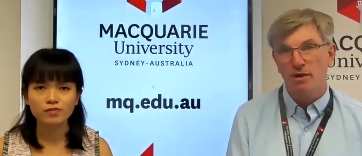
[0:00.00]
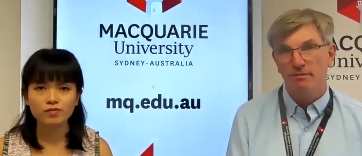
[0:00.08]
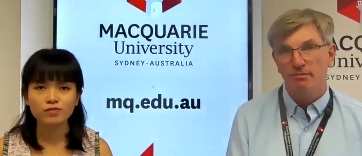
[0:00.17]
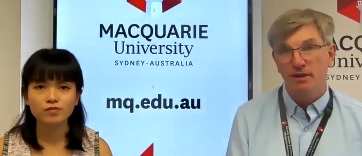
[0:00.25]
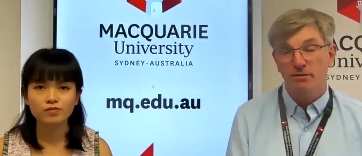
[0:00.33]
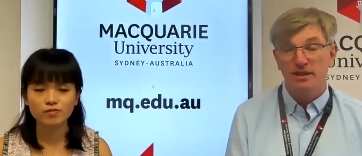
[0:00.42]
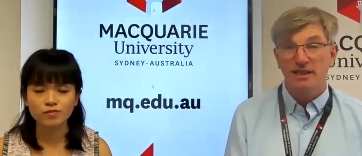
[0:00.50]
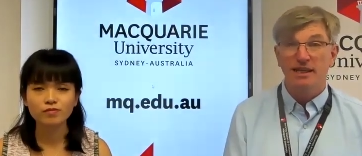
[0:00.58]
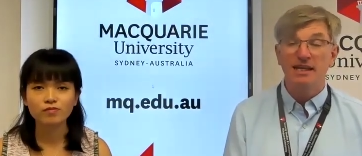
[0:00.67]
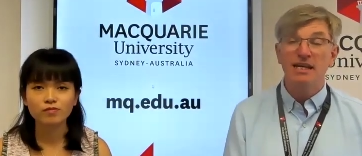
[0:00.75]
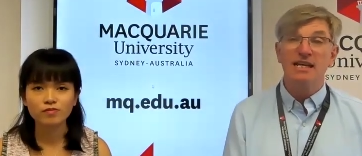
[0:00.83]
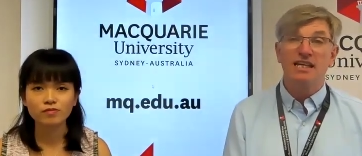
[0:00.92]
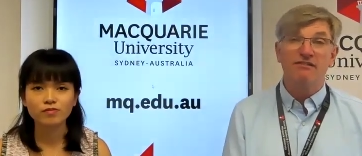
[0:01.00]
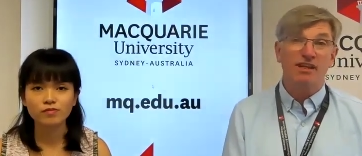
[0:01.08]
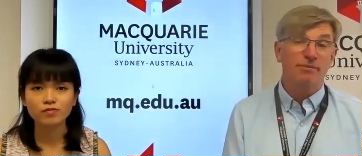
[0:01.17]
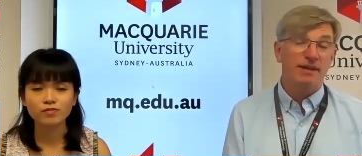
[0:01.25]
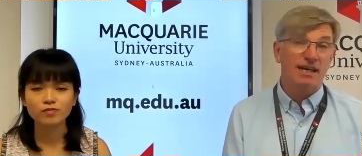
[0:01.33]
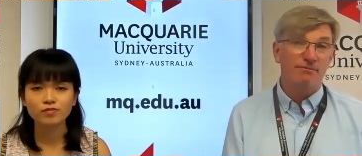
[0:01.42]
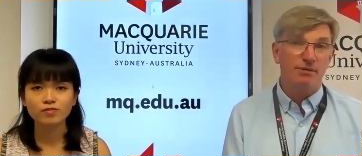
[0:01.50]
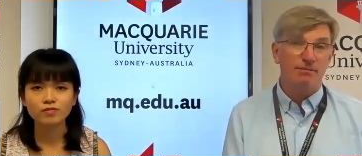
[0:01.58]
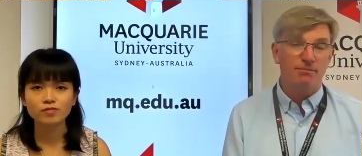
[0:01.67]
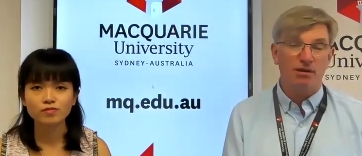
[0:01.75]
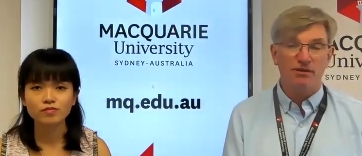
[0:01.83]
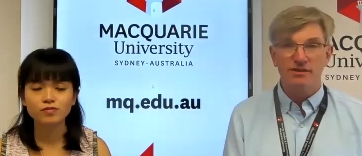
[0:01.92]
Speaker 1: might be, whether they're developing government
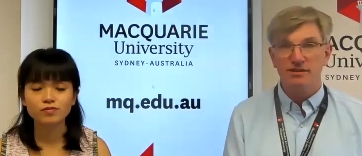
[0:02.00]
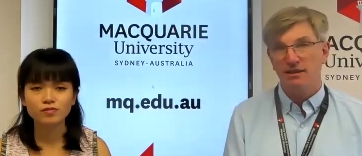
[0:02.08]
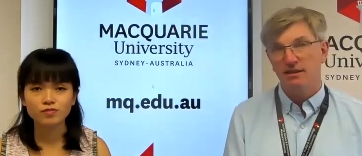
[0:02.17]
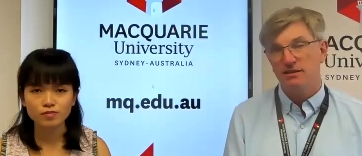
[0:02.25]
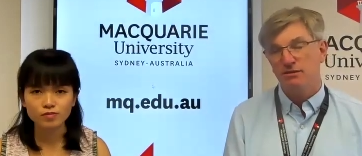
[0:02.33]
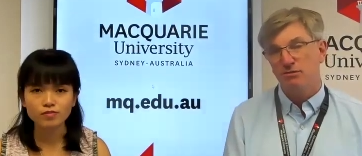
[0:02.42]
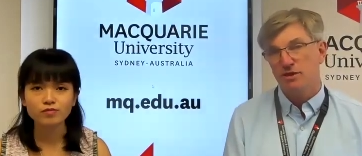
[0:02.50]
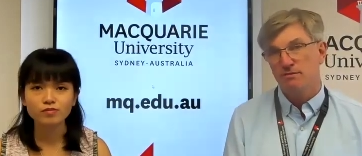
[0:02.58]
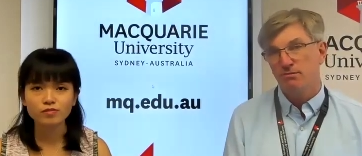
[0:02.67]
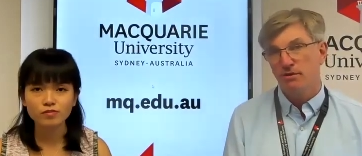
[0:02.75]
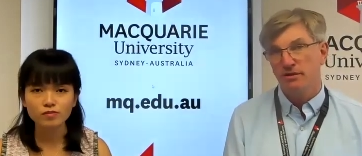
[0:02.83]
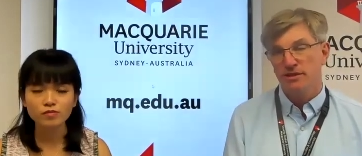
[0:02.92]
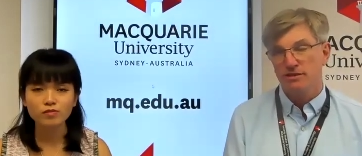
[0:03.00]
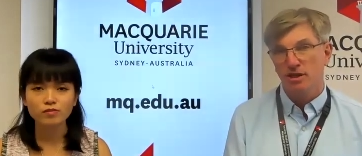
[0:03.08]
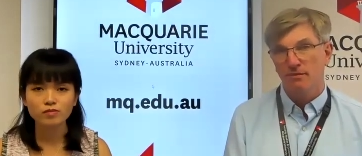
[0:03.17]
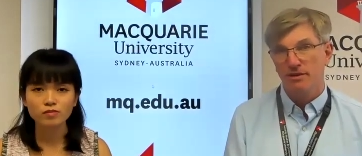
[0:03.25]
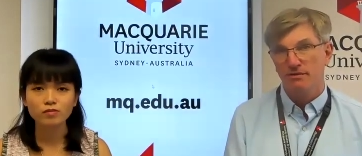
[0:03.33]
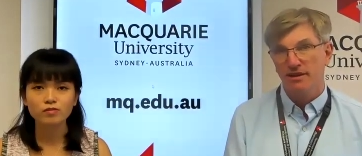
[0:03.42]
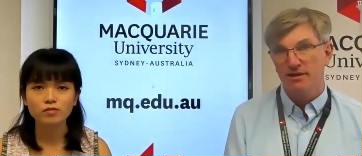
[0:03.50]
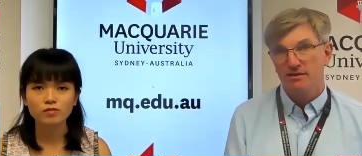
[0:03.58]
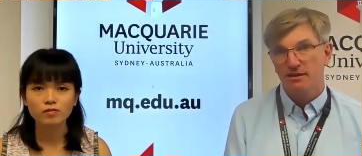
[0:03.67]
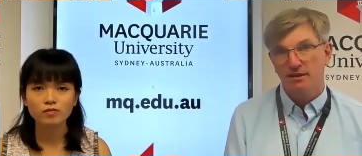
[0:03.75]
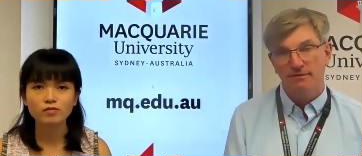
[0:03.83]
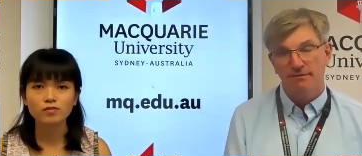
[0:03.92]
policy to respond to cyber threats,
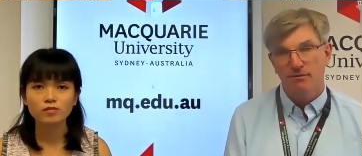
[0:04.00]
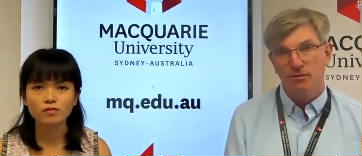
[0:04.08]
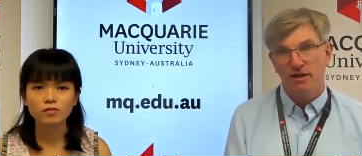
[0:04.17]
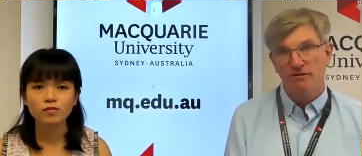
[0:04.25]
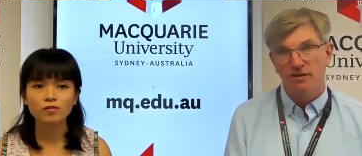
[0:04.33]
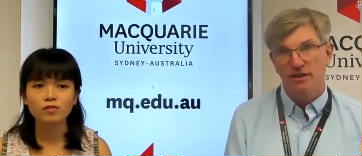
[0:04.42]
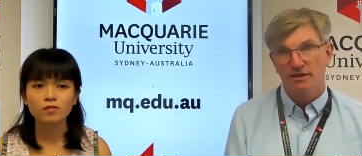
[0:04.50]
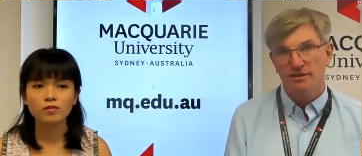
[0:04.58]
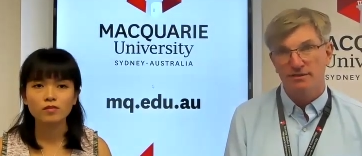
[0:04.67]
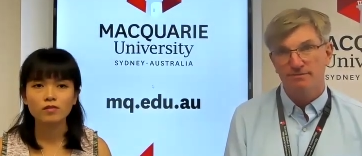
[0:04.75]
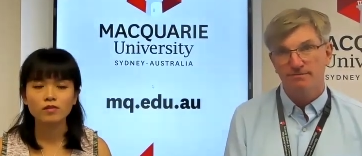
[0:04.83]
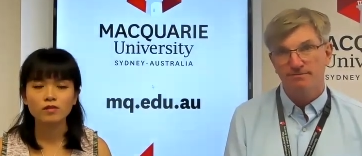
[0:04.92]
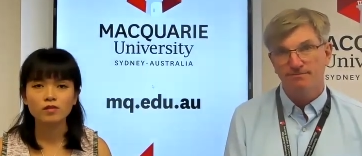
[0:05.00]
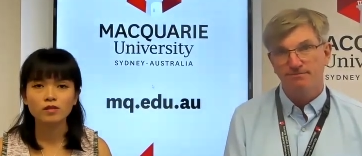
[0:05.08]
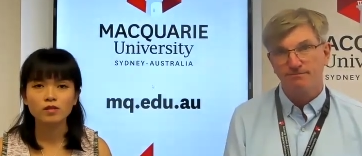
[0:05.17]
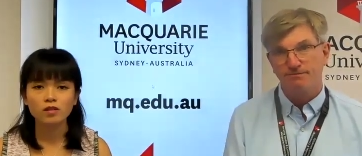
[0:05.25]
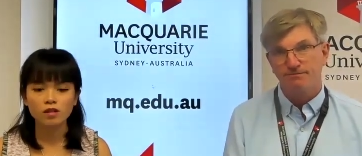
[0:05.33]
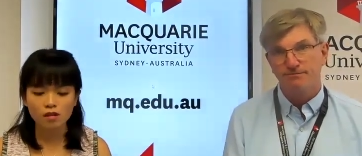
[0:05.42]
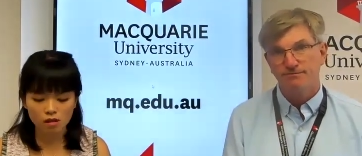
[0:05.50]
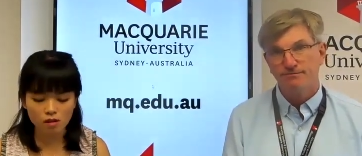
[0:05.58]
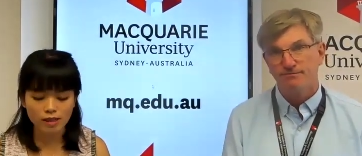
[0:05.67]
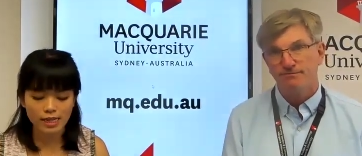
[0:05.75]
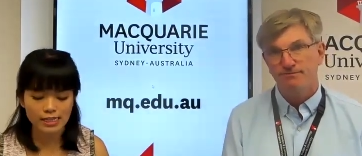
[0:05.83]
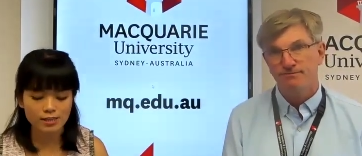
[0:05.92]
whatever it is.
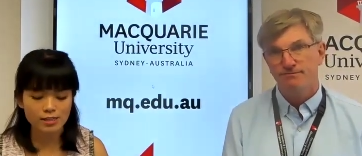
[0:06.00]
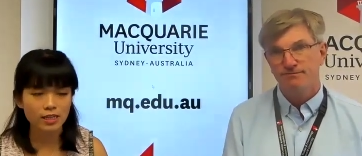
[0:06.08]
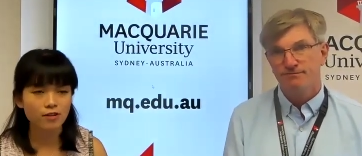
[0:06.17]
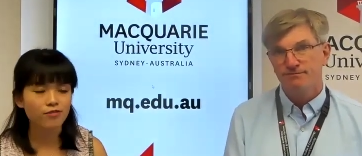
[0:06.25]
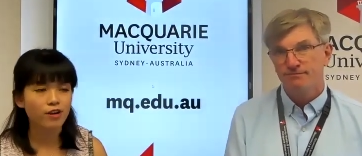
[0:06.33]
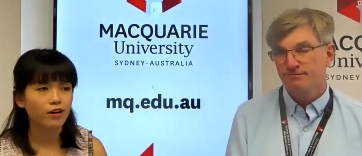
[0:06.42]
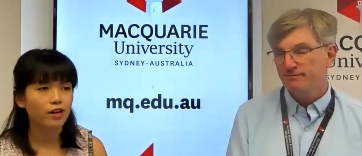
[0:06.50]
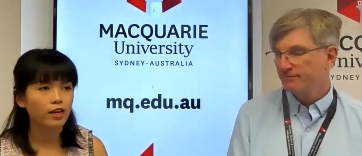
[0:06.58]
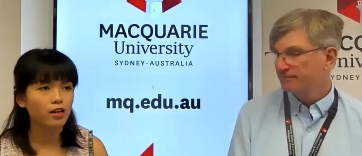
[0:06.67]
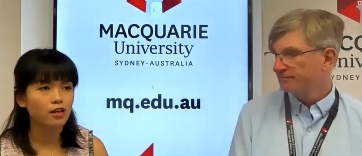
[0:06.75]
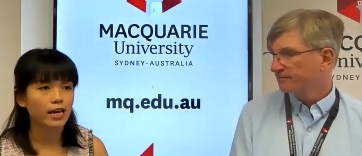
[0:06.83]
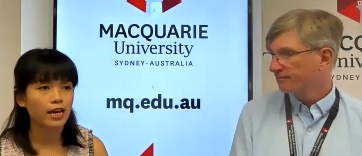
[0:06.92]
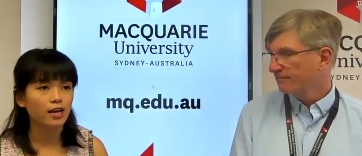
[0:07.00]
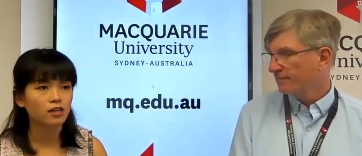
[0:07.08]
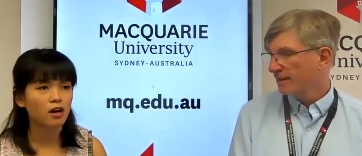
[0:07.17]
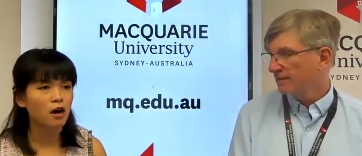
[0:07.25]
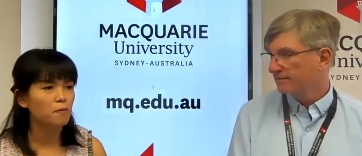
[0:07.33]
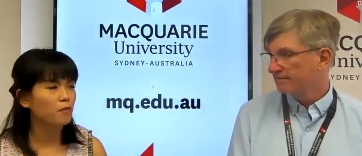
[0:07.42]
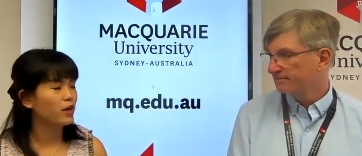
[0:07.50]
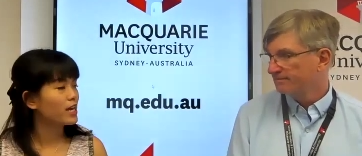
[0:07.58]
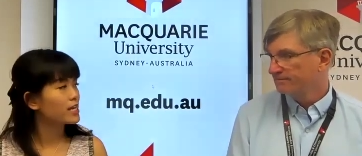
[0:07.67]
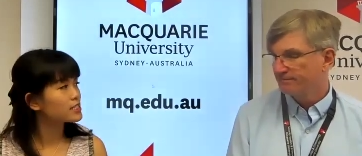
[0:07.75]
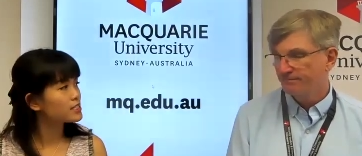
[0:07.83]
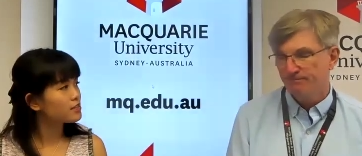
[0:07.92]
Speaker 2: That sounds like a very
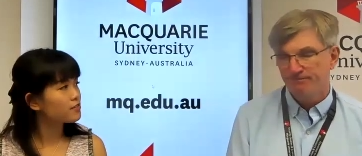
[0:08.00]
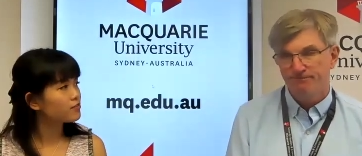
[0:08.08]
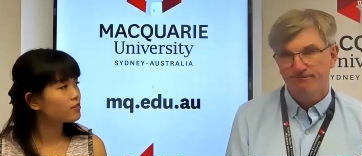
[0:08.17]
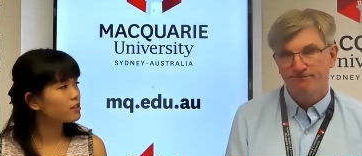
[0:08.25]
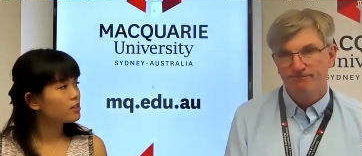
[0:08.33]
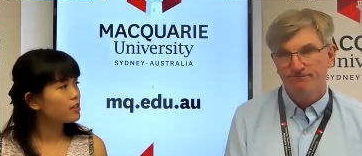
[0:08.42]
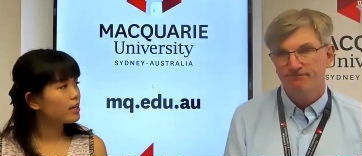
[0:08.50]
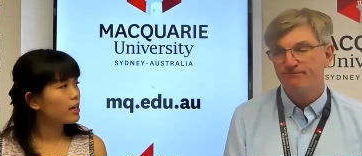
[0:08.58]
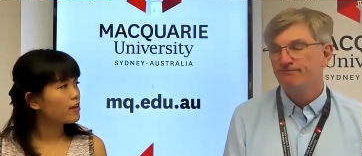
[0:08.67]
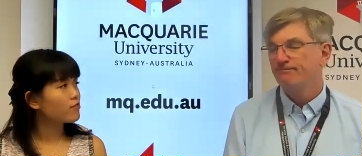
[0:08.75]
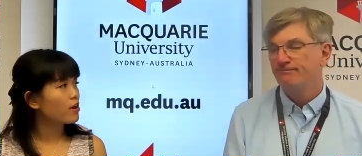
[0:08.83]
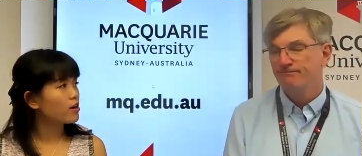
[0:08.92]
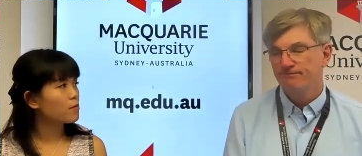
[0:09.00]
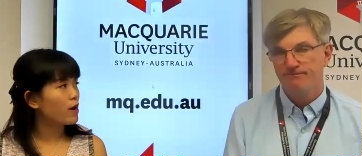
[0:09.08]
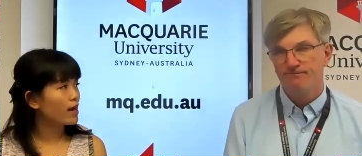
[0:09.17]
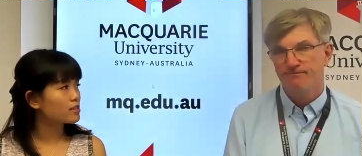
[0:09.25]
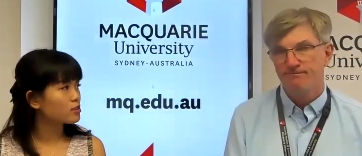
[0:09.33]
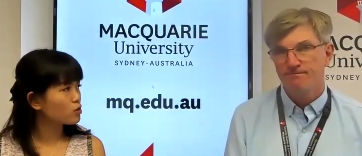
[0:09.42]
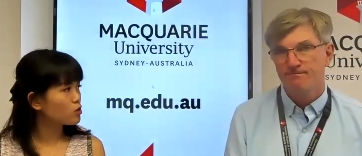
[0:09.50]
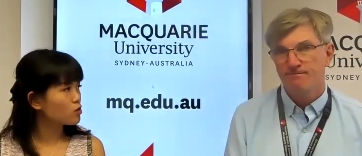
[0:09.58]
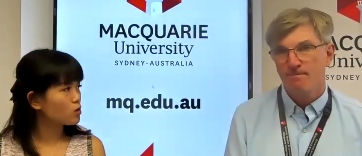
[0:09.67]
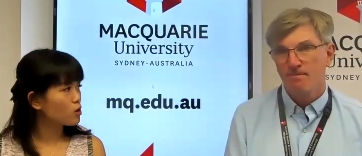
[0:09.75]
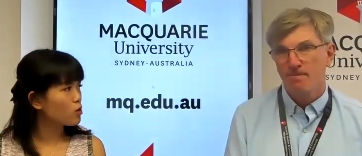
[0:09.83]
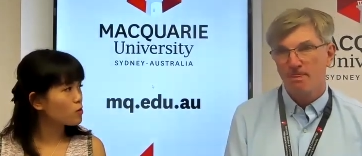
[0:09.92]
comprehensive and very practical
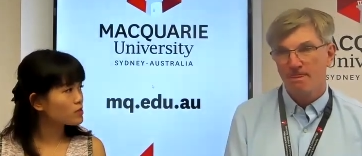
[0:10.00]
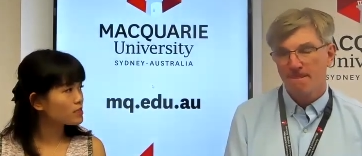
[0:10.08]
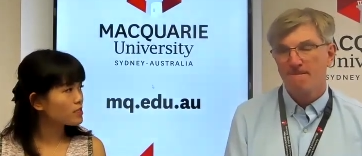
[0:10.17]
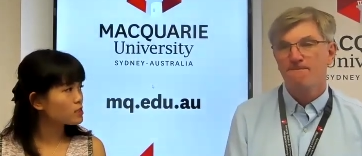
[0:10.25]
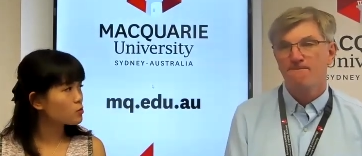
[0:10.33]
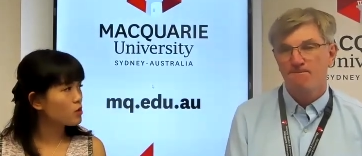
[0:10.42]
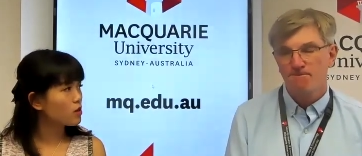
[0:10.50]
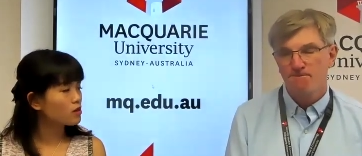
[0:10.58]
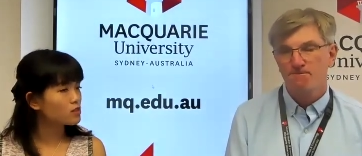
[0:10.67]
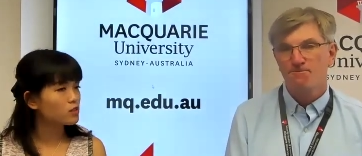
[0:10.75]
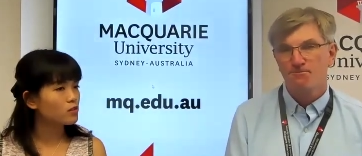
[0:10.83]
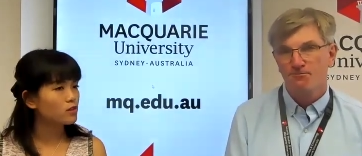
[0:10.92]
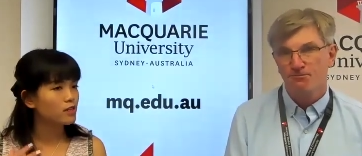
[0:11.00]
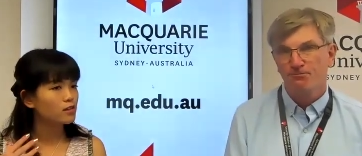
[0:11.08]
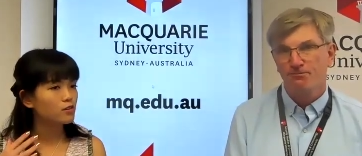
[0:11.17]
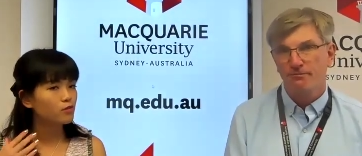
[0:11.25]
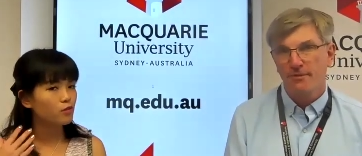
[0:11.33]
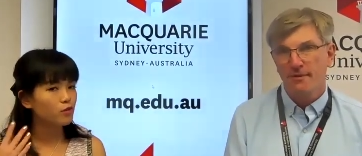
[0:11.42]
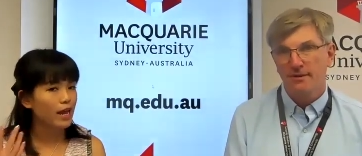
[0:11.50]
course as well, because you we're